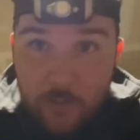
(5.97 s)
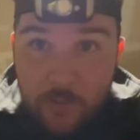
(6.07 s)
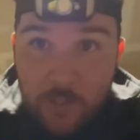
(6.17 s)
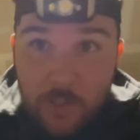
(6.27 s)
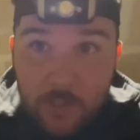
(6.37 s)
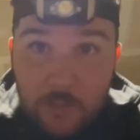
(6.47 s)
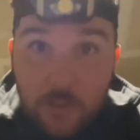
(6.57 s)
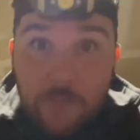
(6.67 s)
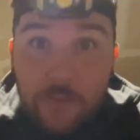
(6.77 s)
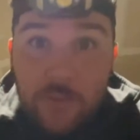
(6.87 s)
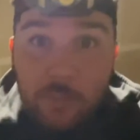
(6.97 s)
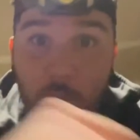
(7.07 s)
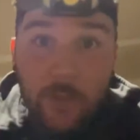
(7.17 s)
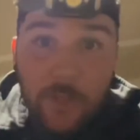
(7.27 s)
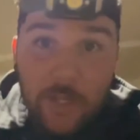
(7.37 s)
the love and
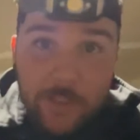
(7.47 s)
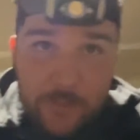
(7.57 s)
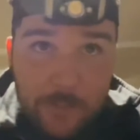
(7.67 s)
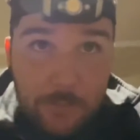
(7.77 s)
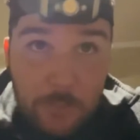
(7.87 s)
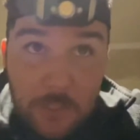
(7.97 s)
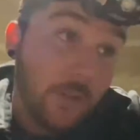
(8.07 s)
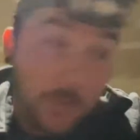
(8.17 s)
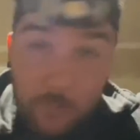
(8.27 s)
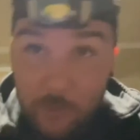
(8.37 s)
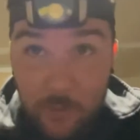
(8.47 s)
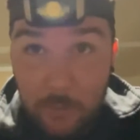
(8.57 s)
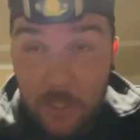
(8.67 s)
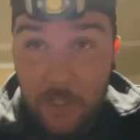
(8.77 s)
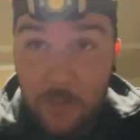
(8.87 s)
support you guys are giving me. It's really
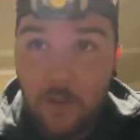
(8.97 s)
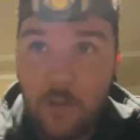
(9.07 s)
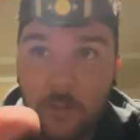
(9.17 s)
making all